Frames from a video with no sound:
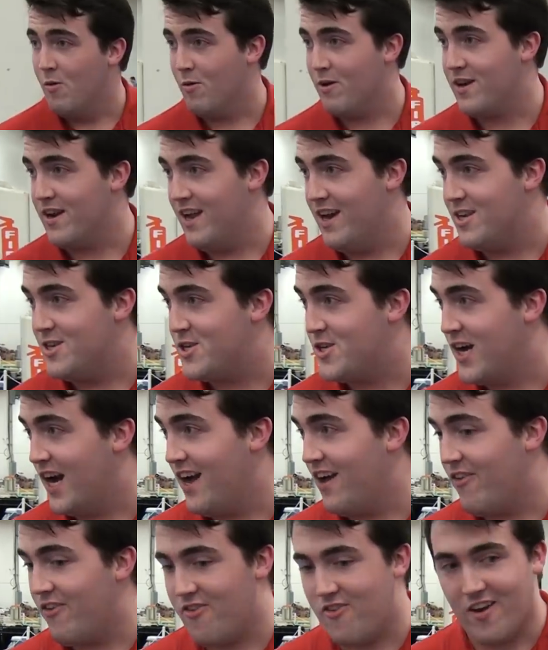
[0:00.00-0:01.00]
we're going to
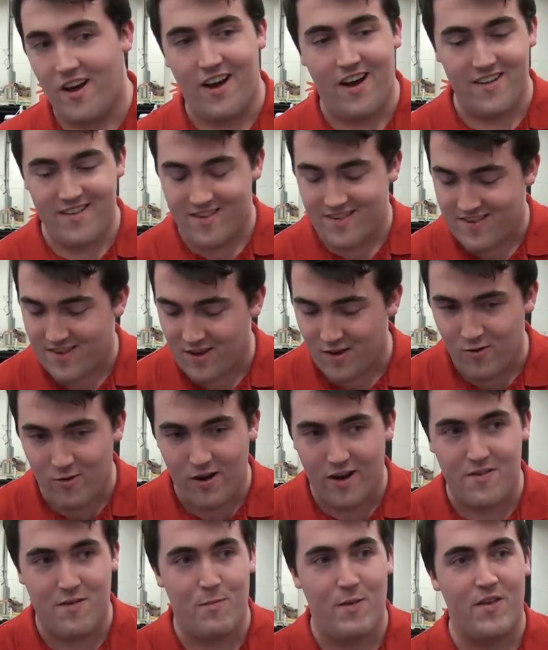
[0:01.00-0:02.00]
judge to see who
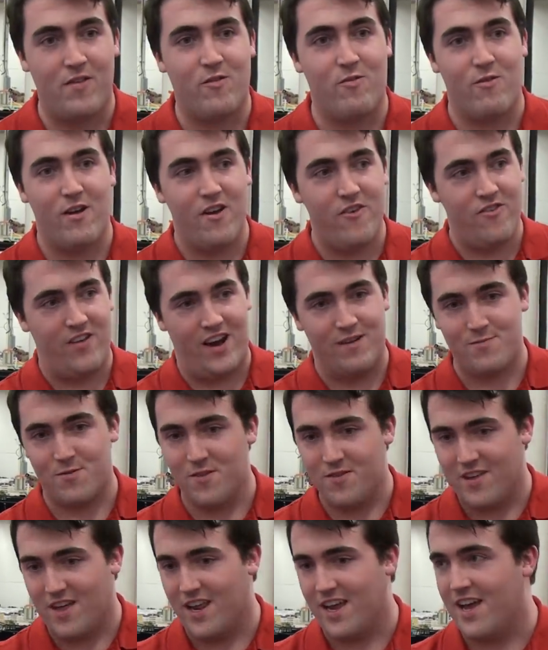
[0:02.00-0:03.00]
has the best creation.
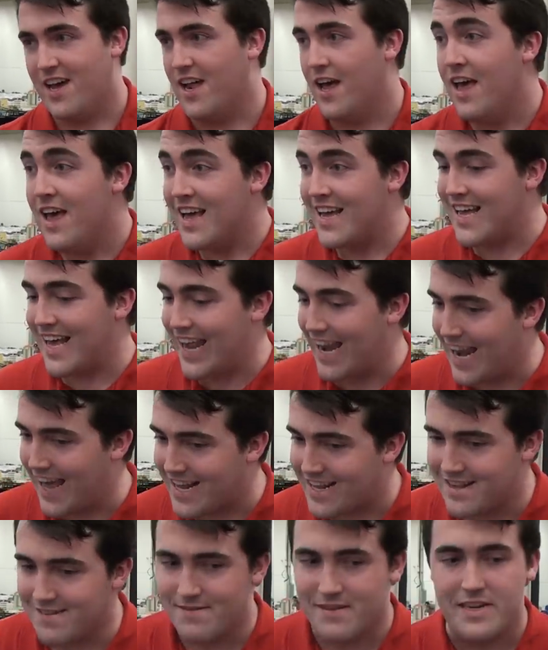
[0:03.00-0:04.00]
Everyone's going to kind of
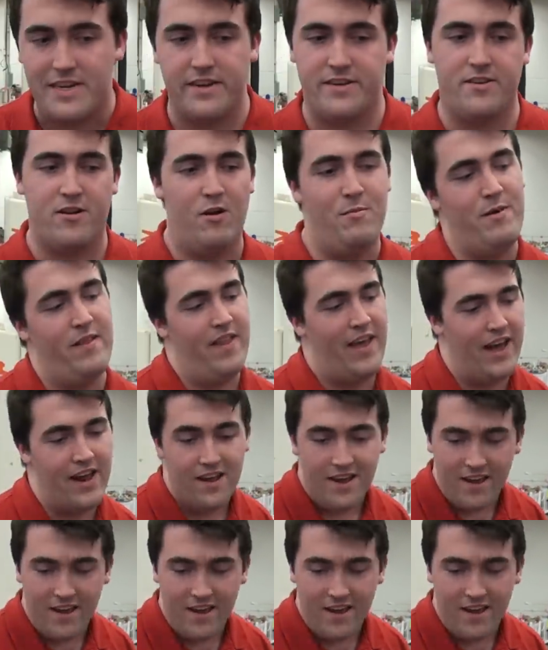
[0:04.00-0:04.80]
collectively determine that.